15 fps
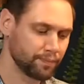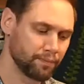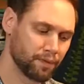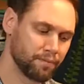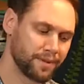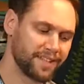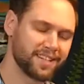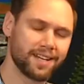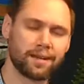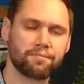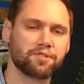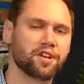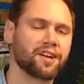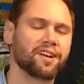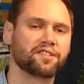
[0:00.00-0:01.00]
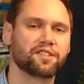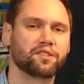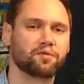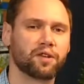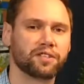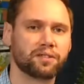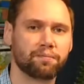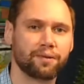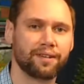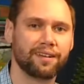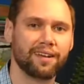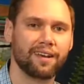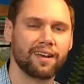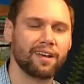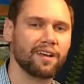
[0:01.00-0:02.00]
In the meantime, try out this recipe,
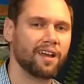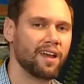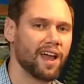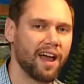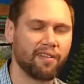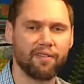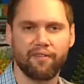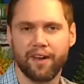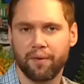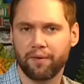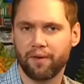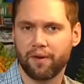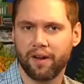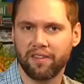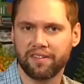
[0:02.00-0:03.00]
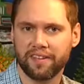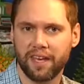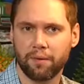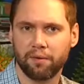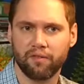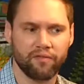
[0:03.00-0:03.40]
have the family around the table,